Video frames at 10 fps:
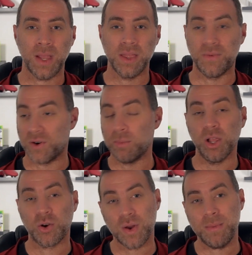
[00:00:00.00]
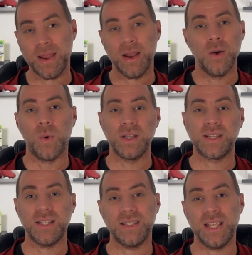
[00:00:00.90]
The verbal agreement was
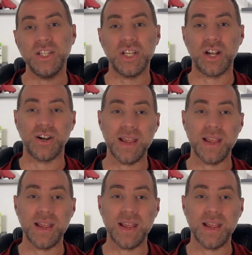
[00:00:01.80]
contingent on